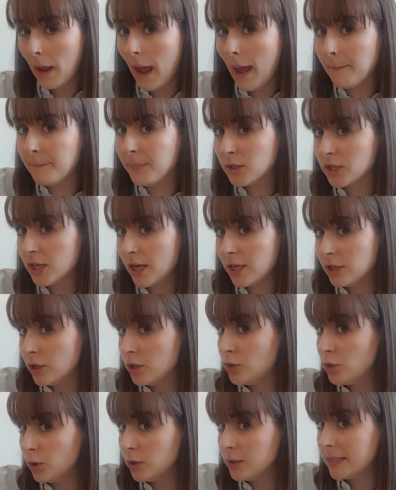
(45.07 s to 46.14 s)
and put it in
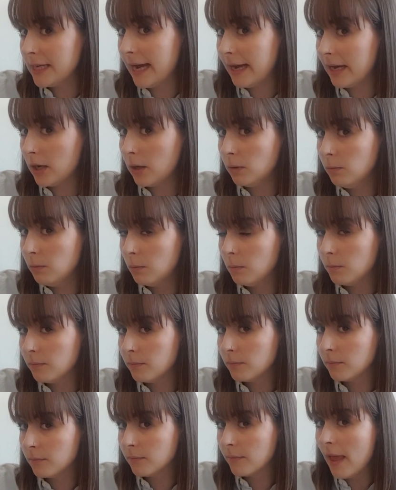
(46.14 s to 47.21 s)
a jaunty angle.
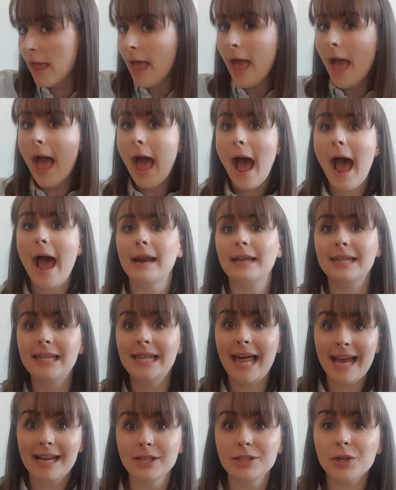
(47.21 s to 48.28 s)
And
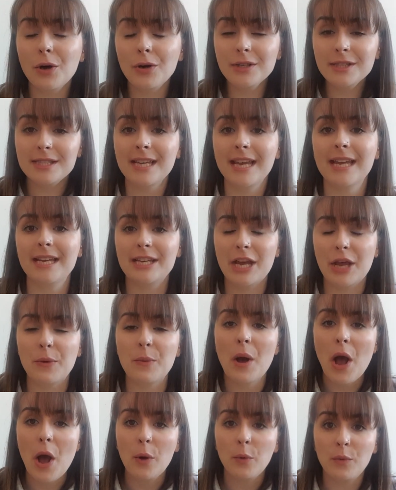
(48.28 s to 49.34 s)
let's continue
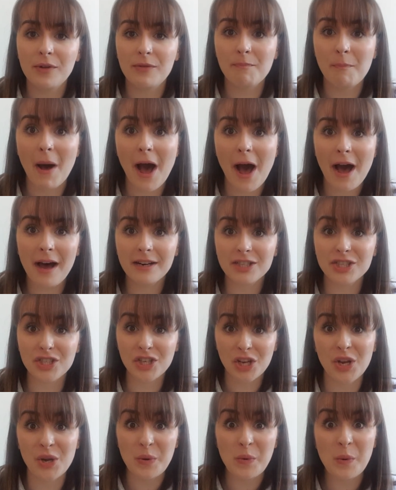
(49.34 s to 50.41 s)
with part
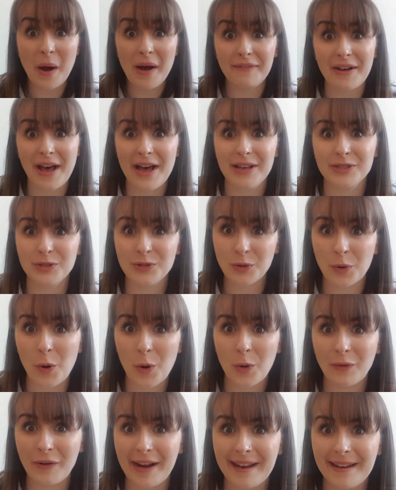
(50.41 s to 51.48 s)
two of our
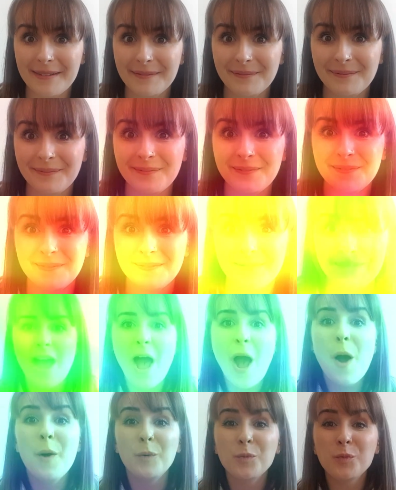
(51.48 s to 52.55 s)

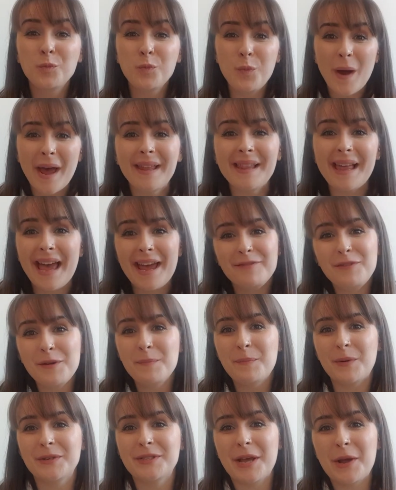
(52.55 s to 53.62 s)
story. Well,
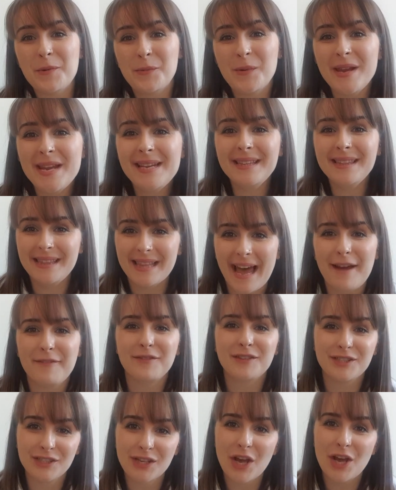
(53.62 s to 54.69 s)
everybody, we left
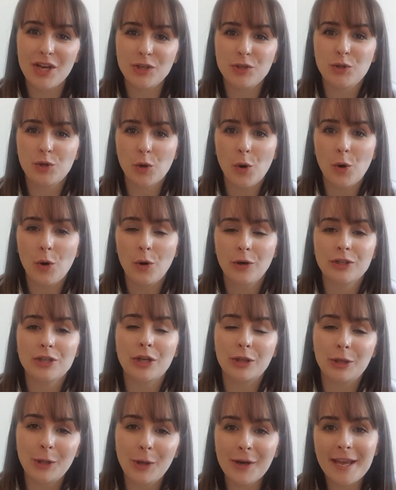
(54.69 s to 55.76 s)
Sir George
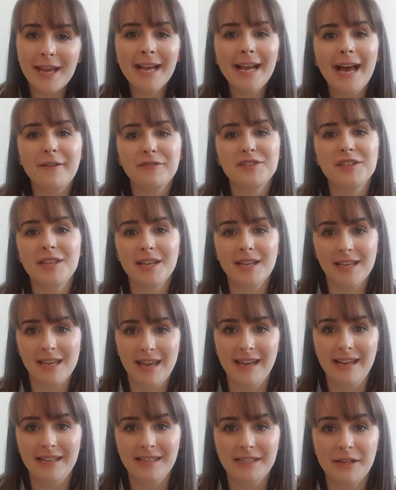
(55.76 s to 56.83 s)
looking after the
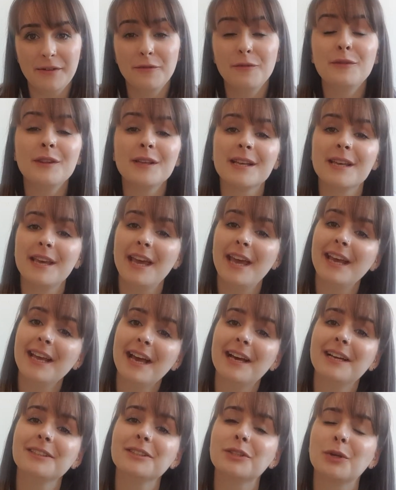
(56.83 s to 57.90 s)
kingdom for the king
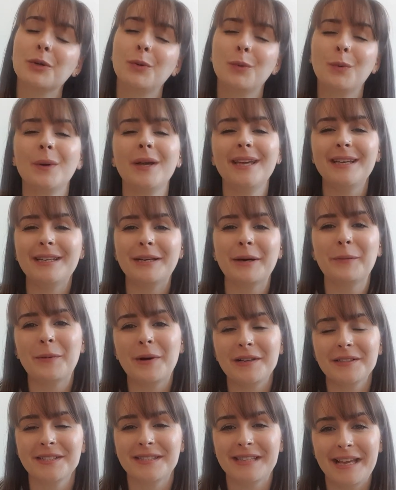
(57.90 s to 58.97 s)
and queen
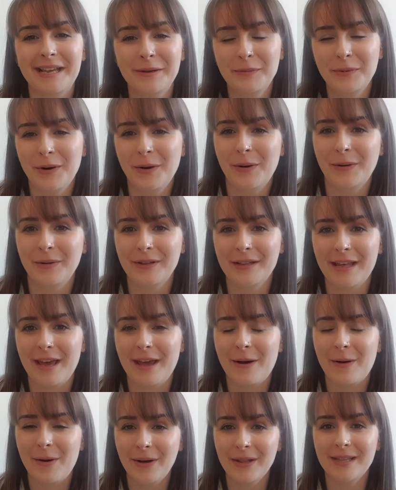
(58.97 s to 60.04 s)
whilst they were on
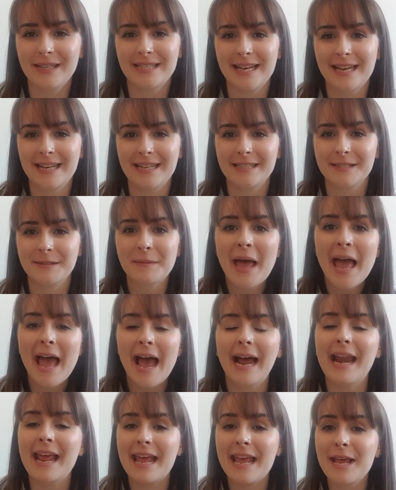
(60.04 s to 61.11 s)
their holidays.
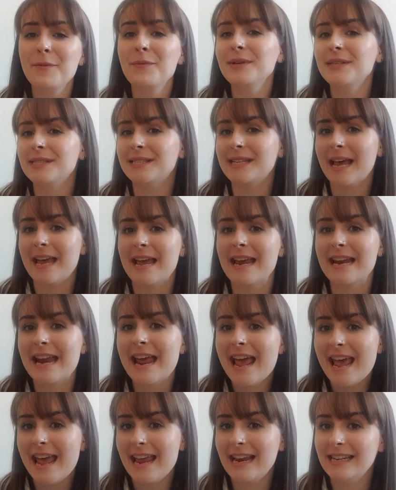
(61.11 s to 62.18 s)
And he was staying
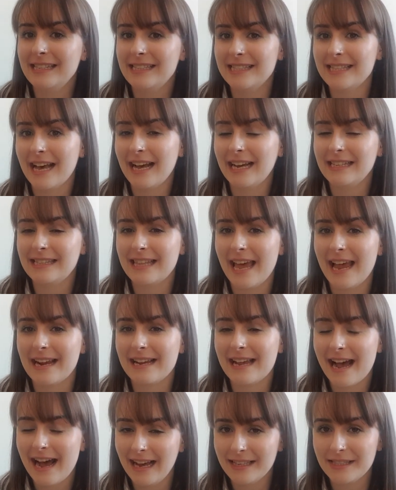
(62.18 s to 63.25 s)
inside their
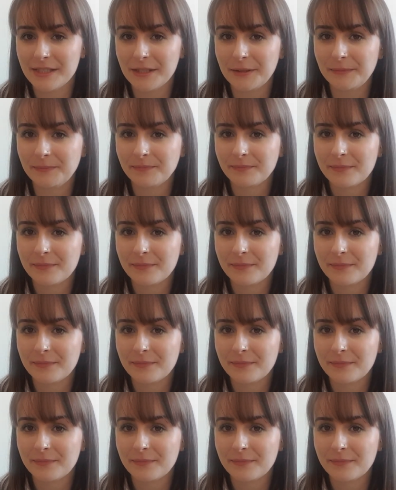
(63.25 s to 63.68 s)
castle.